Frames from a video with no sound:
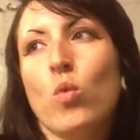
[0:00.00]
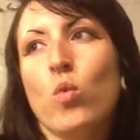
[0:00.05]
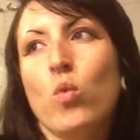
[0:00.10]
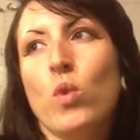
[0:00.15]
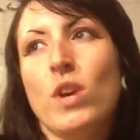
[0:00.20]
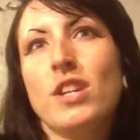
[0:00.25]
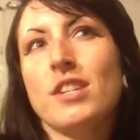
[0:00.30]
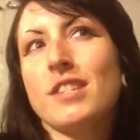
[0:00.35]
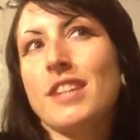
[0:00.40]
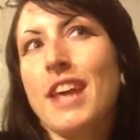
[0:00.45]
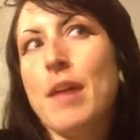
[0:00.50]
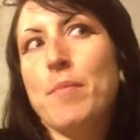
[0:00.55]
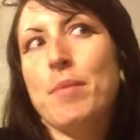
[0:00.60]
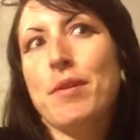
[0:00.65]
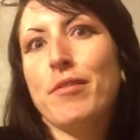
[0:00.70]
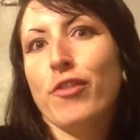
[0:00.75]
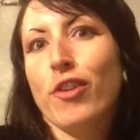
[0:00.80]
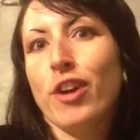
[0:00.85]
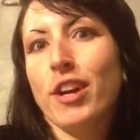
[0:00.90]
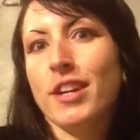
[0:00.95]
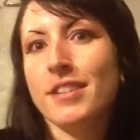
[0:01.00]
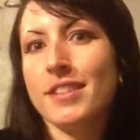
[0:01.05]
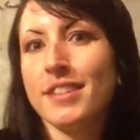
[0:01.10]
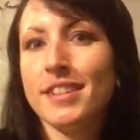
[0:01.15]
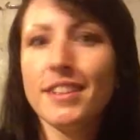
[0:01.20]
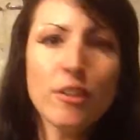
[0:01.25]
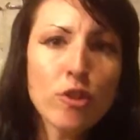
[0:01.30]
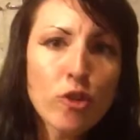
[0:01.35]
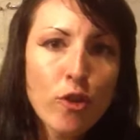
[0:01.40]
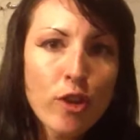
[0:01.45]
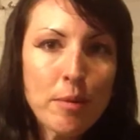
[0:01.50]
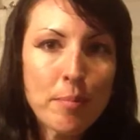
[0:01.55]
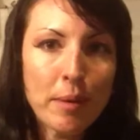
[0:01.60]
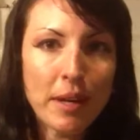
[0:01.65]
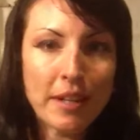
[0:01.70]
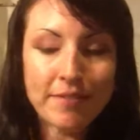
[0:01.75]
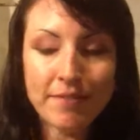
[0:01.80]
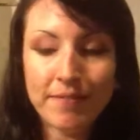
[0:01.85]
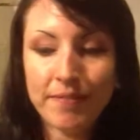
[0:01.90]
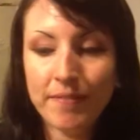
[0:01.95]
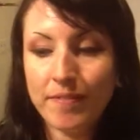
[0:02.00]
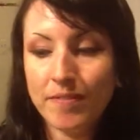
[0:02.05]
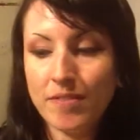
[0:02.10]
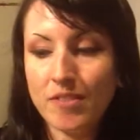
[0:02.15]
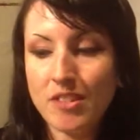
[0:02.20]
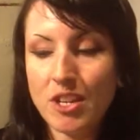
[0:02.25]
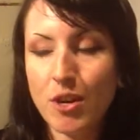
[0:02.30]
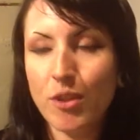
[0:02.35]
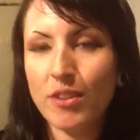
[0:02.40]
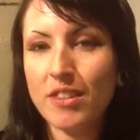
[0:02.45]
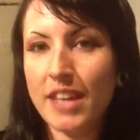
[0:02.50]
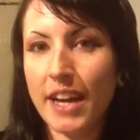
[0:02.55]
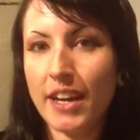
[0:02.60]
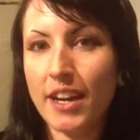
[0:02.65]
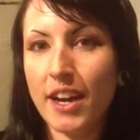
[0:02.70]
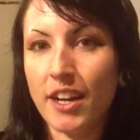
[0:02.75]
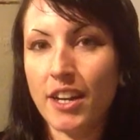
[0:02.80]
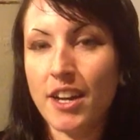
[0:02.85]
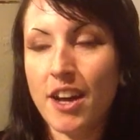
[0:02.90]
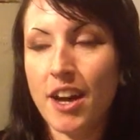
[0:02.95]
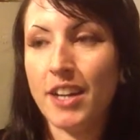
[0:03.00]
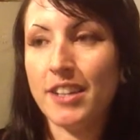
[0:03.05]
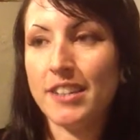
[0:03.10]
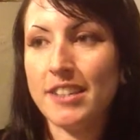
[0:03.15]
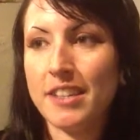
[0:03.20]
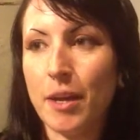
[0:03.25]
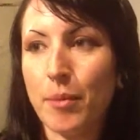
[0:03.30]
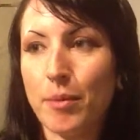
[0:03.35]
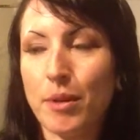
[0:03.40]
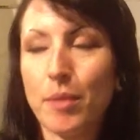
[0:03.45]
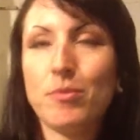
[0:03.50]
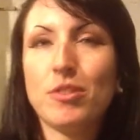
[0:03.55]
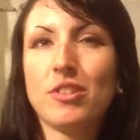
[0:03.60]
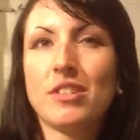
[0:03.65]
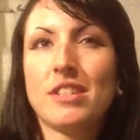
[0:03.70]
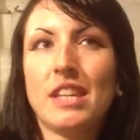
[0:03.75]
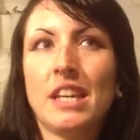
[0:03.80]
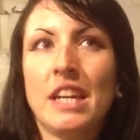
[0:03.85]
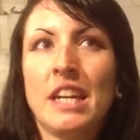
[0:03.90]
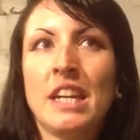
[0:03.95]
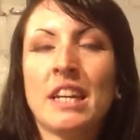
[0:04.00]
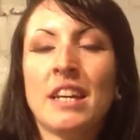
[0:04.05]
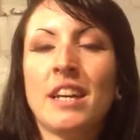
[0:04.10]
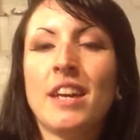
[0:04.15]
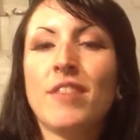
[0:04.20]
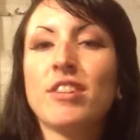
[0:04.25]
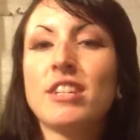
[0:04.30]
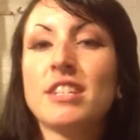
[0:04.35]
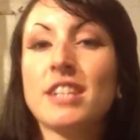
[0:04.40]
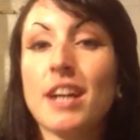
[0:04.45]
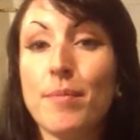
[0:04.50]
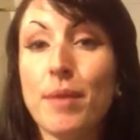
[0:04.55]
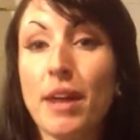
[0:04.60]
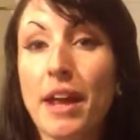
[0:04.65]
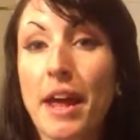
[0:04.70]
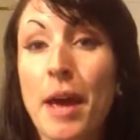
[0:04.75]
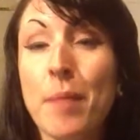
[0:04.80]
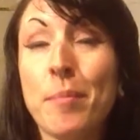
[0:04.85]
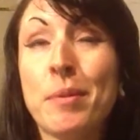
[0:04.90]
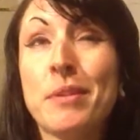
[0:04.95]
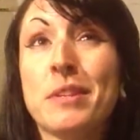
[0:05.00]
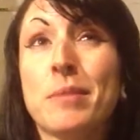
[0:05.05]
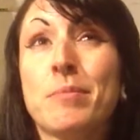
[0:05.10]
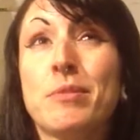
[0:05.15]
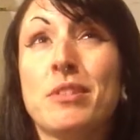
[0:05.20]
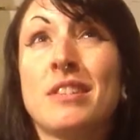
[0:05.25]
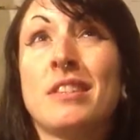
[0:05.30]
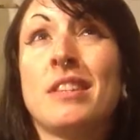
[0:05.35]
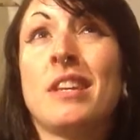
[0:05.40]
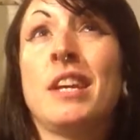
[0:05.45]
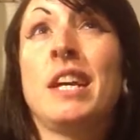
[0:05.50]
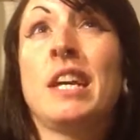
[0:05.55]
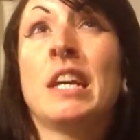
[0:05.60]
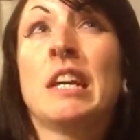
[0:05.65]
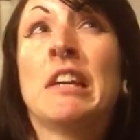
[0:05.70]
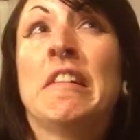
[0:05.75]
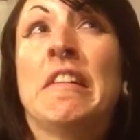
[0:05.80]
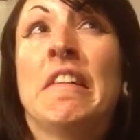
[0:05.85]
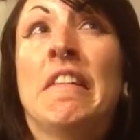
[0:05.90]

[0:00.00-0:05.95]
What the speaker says: we just can't be friends. A little creepy. So it's that kind of concept. I'm just like, every time that happens, I'm just like,